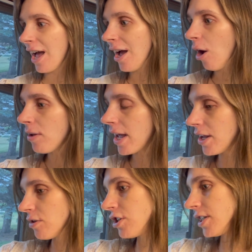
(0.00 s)
Oh yeah,
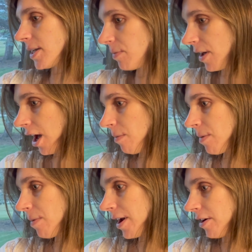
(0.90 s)
you just dip the
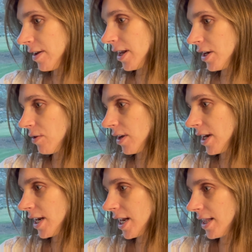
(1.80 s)
almond butter and then you can
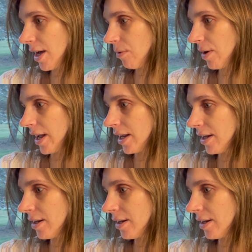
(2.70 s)
eat it that way.